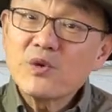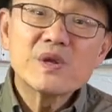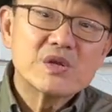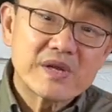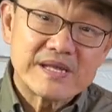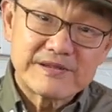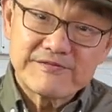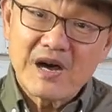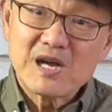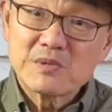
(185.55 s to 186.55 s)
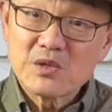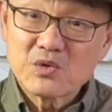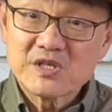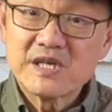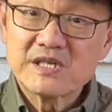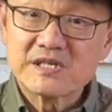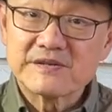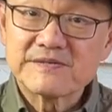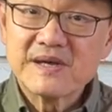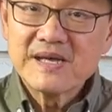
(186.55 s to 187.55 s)
we look at the viable
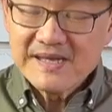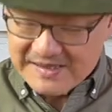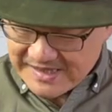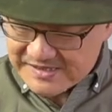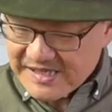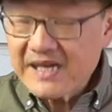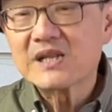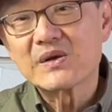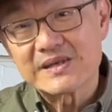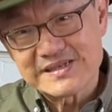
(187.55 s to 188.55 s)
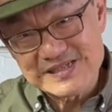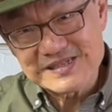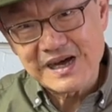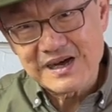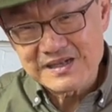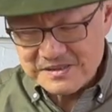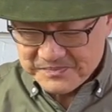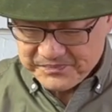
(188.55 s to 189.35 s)
alternative, let's take a look at the style.